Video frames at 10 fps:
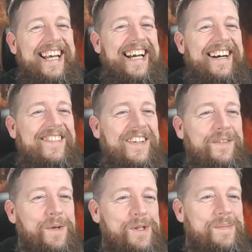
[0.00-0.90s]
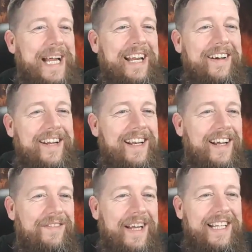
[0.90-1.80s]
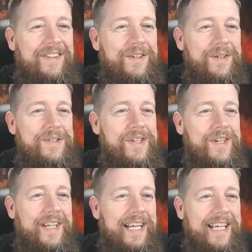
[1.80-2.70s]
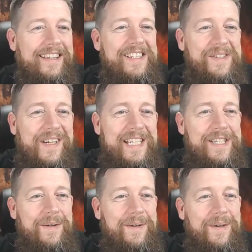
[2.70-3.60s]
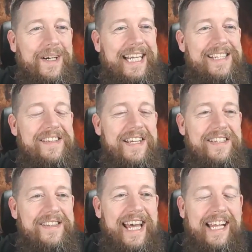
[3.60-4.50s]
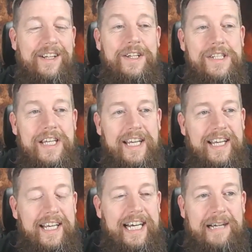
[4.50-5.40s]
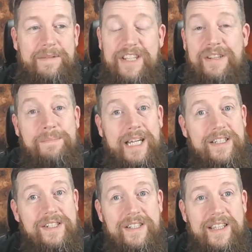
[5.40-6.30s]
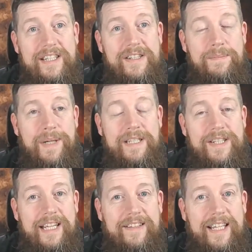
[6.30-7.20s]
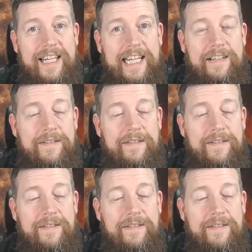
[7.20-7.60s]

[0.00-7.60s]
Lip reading: I've got the Wasp Nano and I love. Any thoughts on any other 22 RDAs that is that good? There's a bunch out there now.